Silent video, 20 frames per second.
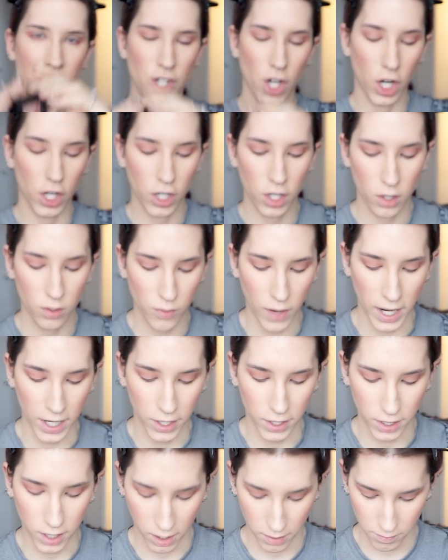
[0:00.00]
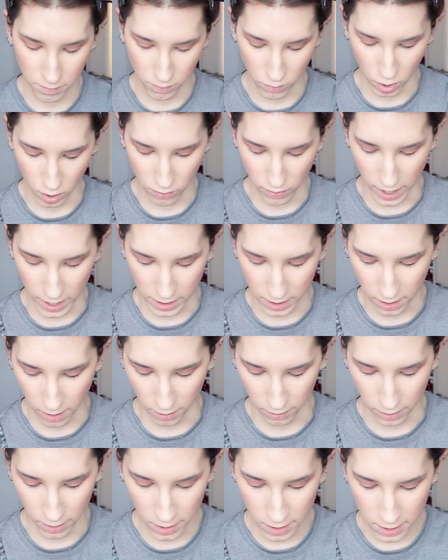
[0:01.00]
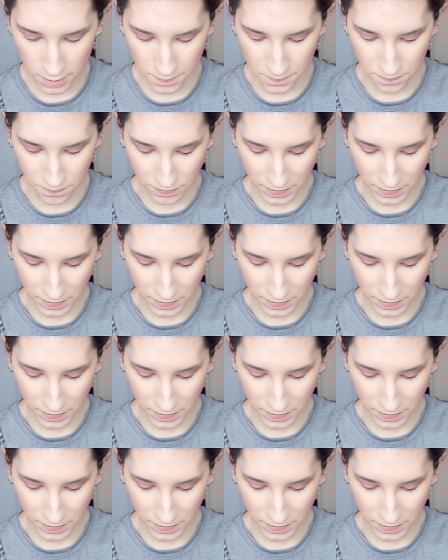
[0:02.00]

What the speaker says: darker red or more red color.